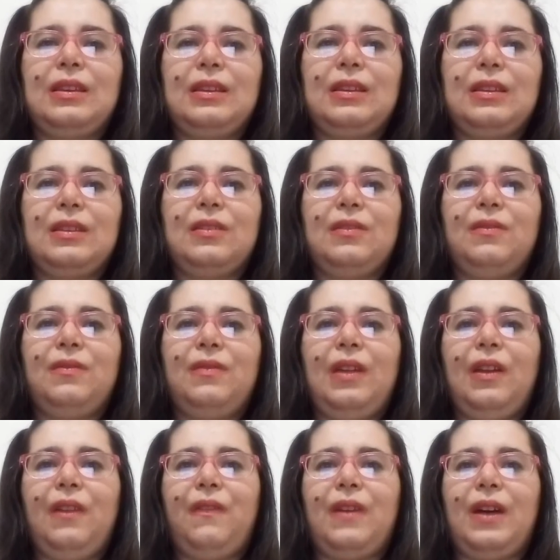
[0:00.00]

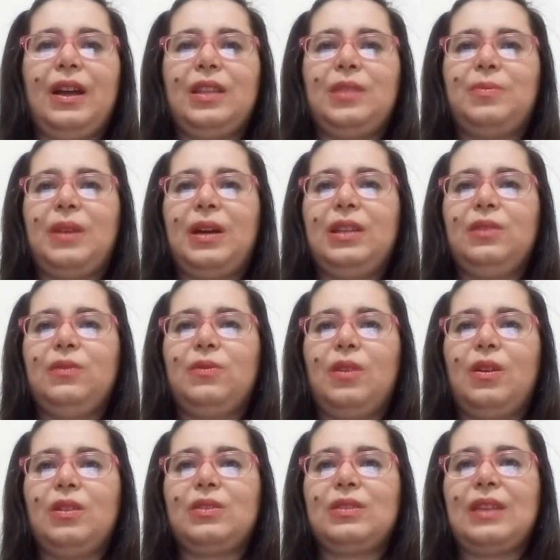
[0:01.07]
verified by the World
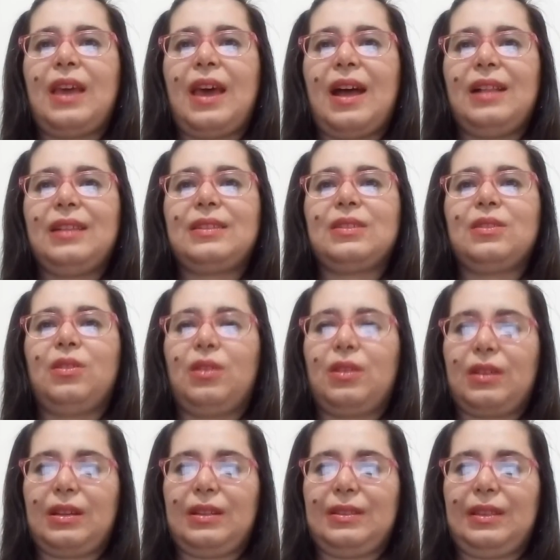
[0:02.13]
Health
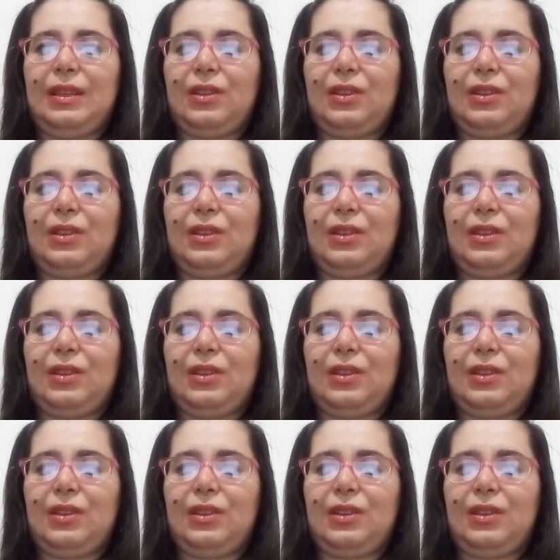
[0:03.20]
Organization.